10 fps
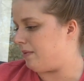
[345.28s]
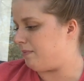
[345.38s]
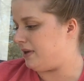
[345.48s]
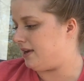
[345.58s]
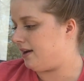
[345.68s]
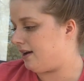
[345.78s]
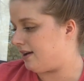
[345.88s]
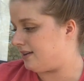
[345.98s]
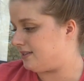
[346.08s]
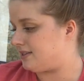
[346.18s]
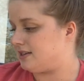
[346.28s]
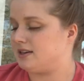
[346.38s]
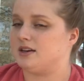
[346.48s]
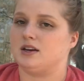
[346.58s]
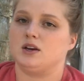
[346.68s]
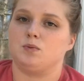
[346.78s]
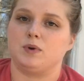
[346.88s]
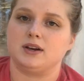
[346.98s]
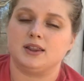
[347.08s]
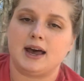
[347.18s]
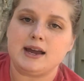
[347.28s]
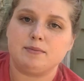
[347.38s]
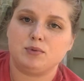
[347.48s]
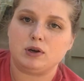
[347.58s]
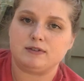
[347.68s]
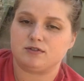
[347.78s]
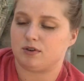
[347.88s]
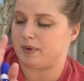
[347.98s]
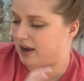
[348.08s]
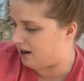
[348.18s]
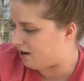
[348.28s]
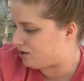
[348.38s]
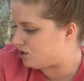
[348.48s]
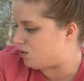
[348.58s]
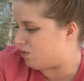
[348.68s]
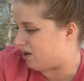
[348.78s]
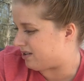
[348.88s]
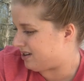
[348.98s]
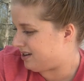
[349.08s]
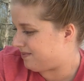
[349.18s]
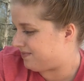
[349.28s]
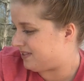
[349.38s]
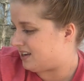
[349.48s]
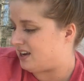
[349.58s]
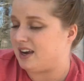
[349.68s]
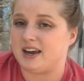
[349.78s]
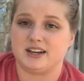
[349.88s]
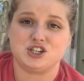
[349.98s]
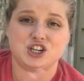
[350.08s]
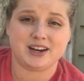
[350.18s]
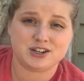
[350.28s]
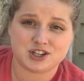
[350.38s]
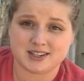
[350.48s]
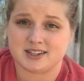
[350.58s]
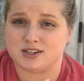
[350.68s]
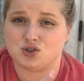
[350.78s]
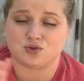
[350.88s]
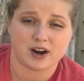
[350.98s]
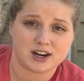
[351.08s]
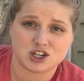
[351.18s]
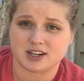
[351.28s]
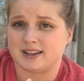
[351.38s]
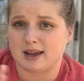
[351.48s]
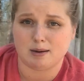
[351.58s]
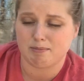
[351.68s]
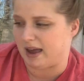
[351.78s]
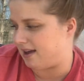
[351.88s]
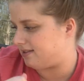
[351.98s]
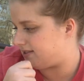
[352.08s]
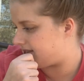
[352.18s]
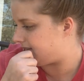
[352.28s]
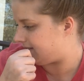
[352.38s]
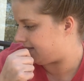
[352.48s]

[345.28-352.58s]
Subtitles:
Because when light moves from air to water, it changes the direction that it bends.